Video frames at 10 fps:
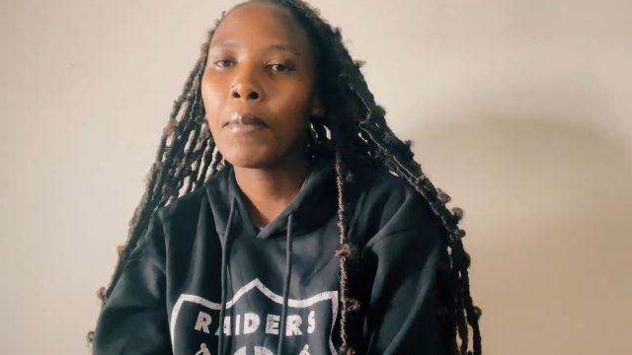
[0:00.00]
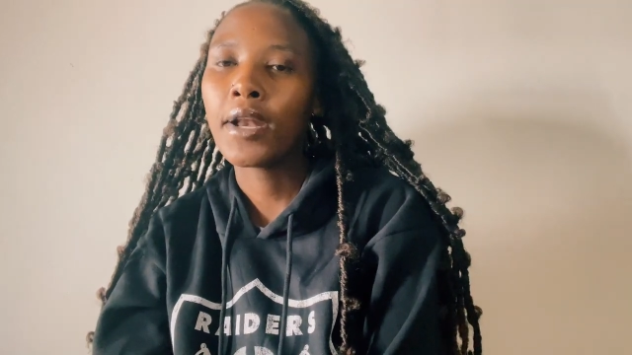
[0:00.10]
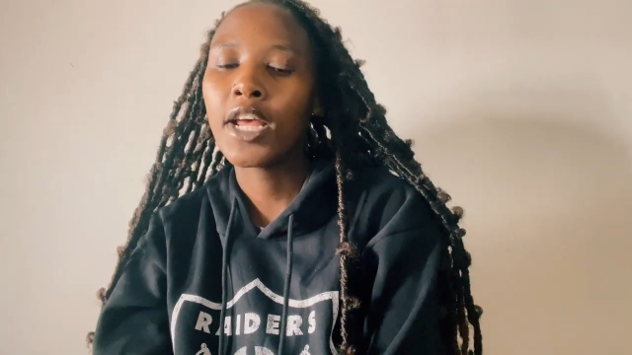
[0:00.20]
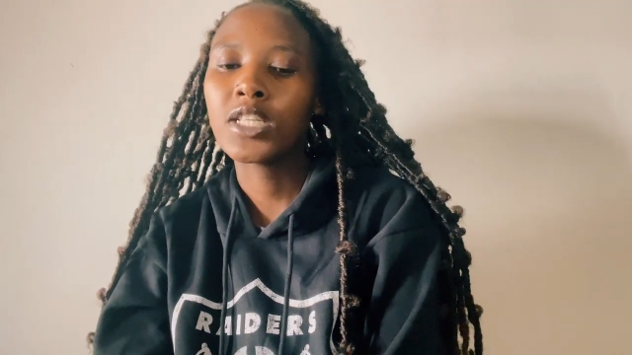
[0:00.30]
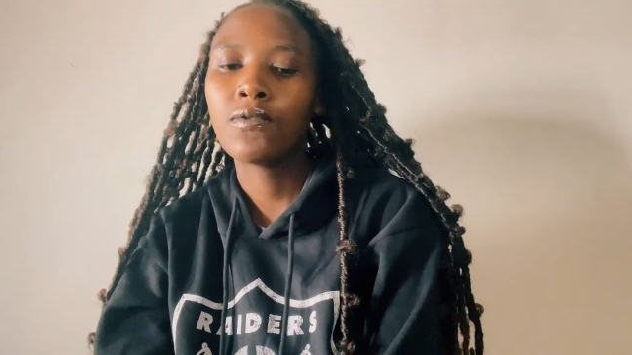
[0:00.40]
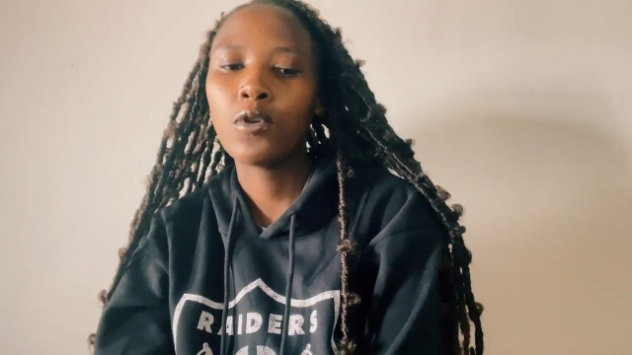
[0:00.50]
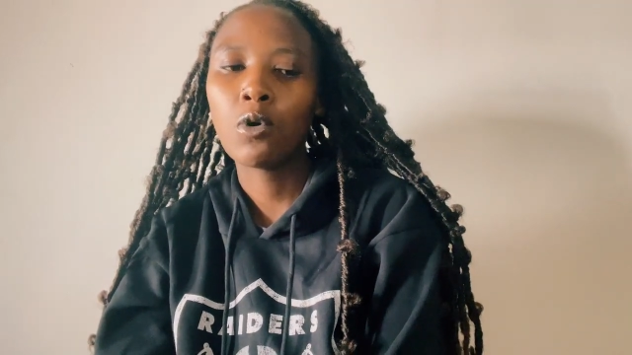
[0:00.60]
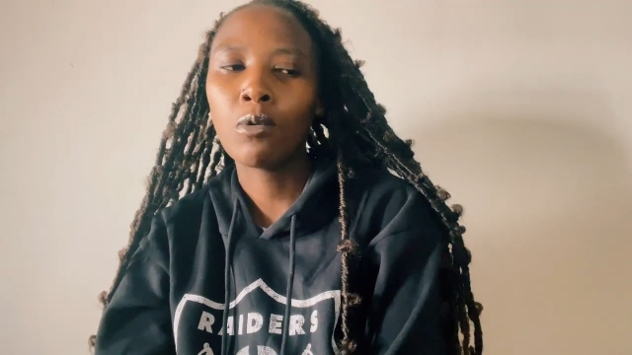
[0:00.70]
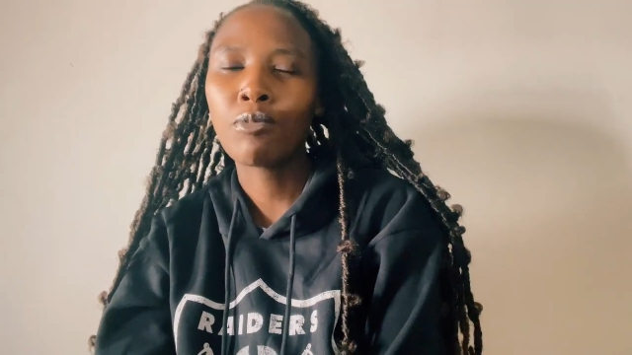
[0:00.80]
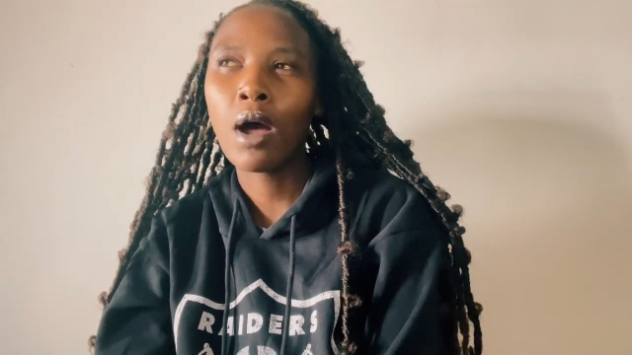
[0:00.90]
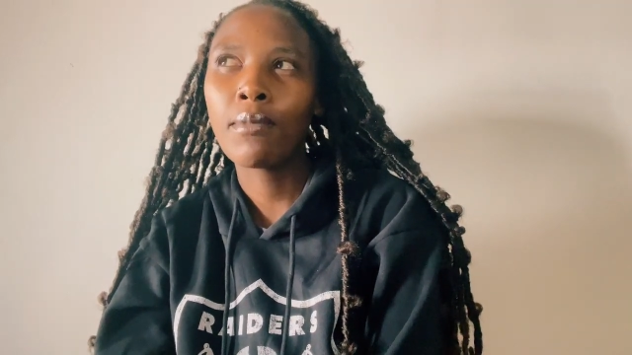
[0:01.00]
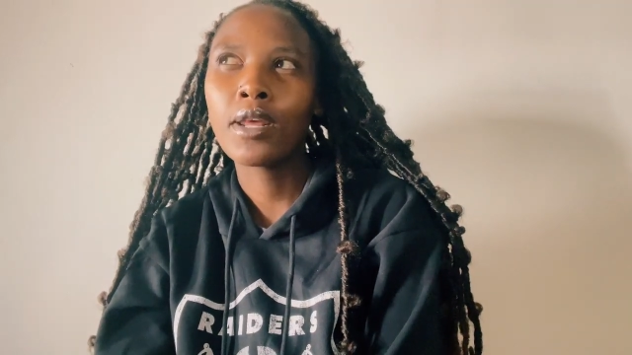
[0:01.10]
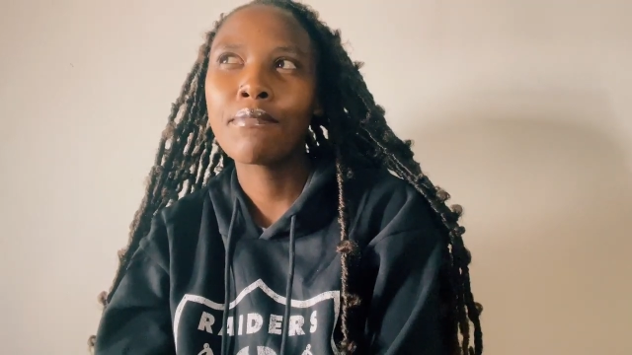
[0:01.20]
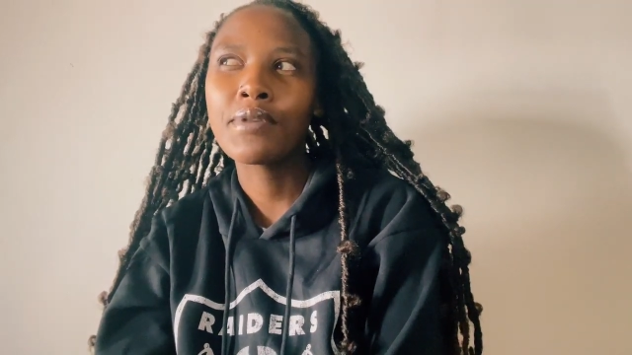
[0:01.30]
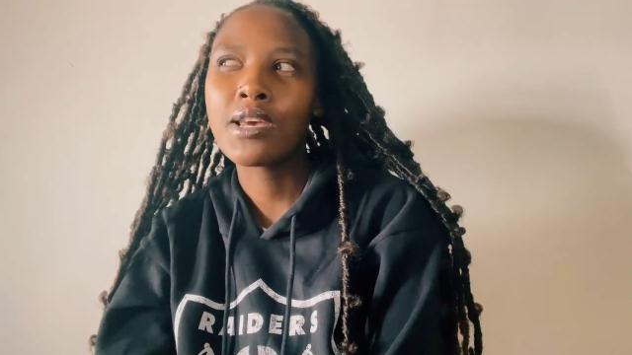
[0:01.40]
My next video will
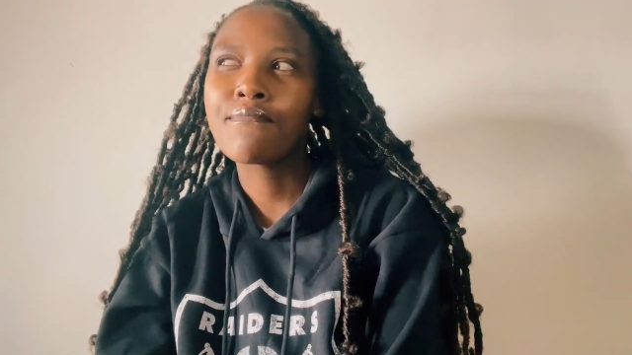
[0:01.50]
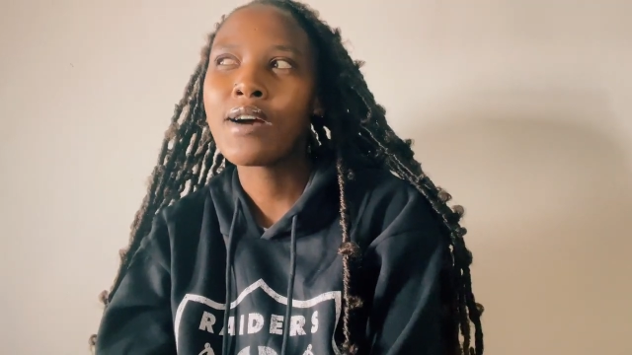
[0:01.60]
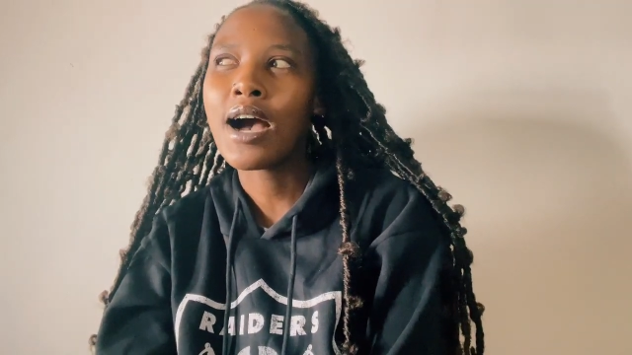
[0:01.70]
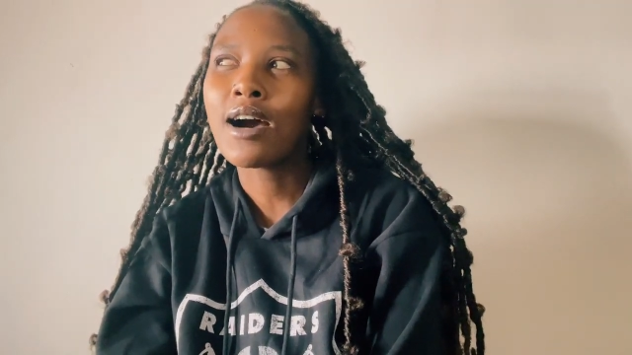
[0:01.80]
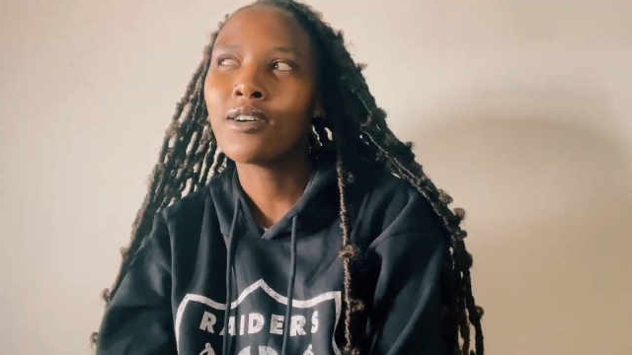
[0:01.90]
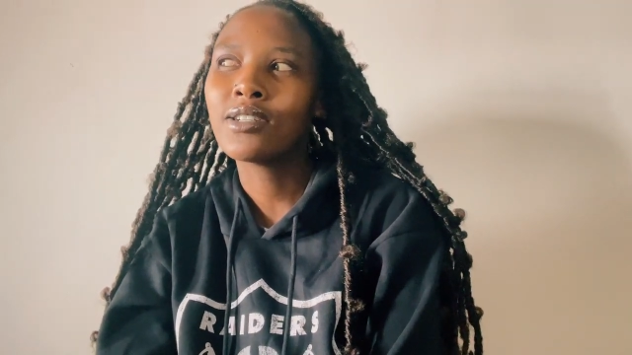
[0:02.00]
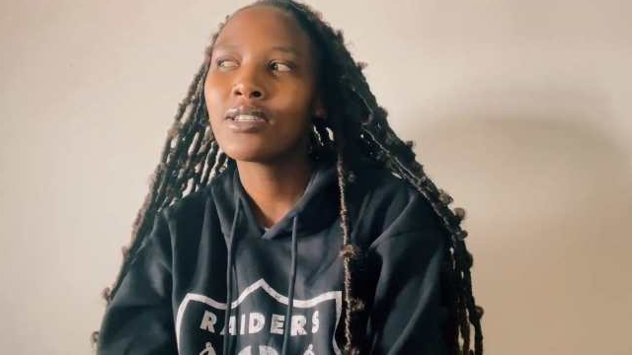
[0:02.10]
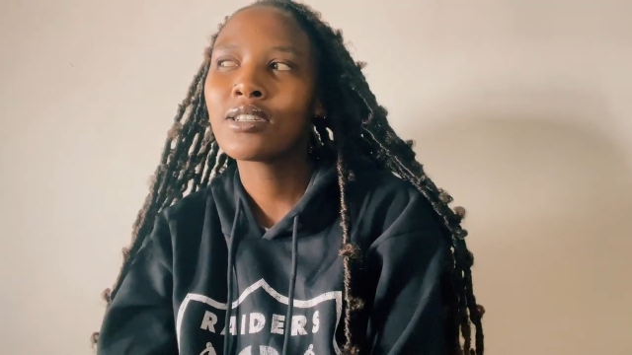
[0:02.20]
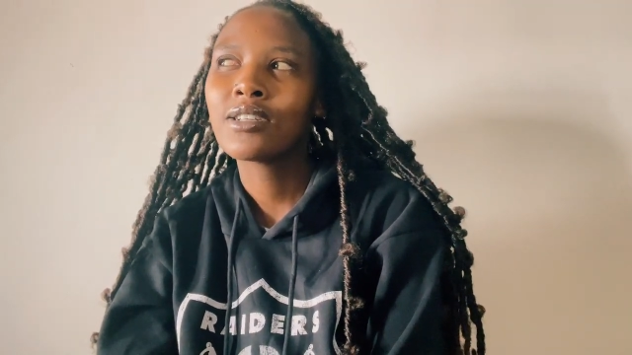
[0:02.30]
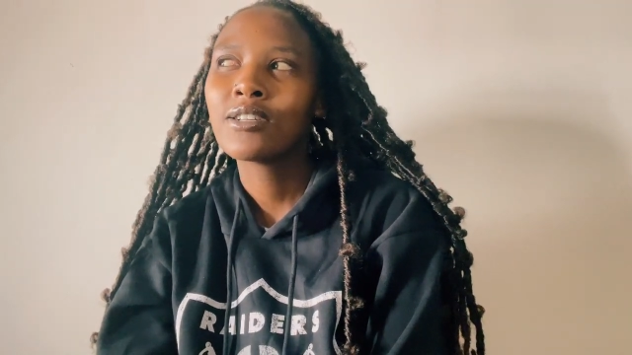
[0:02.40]
probably be about